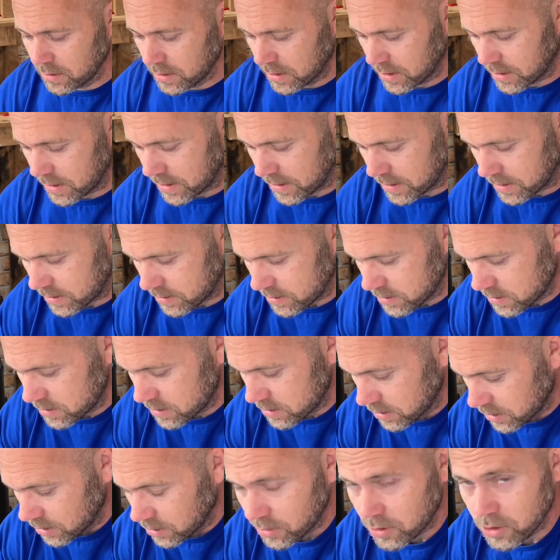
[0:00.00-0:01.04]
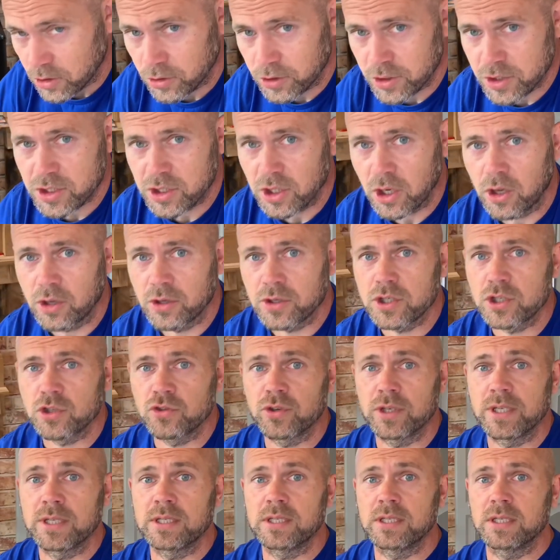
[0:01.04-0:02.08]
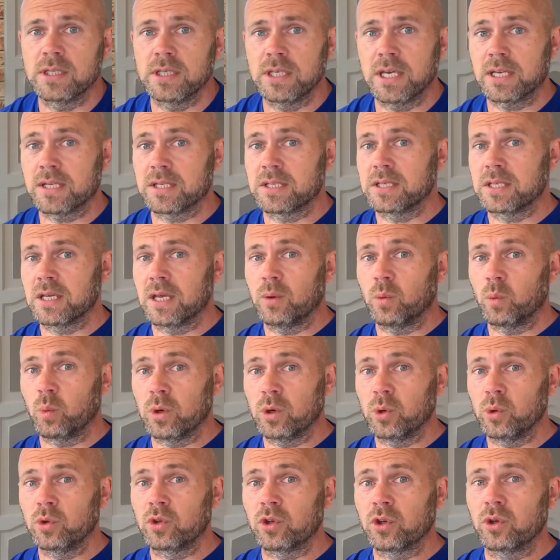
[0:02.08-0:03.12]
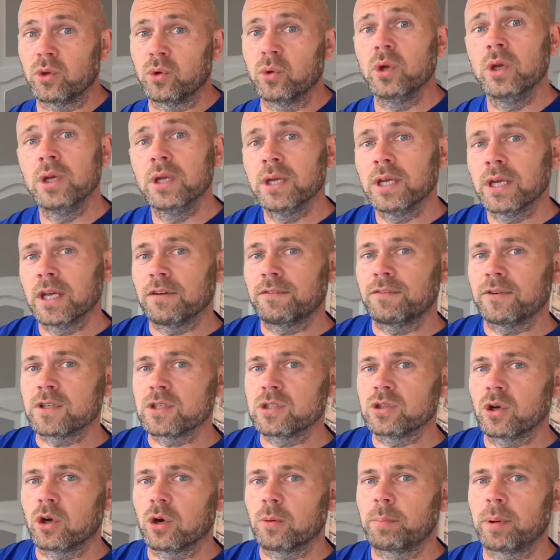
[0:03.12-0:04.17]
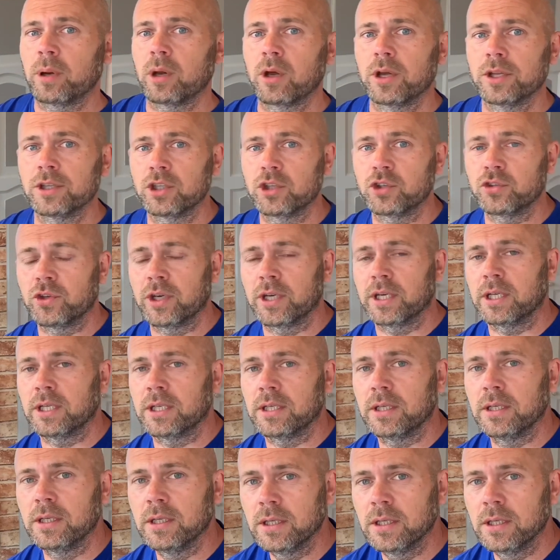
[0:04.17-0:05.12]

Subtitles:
And the honest answer is yes, it will do if it's not applied correctly.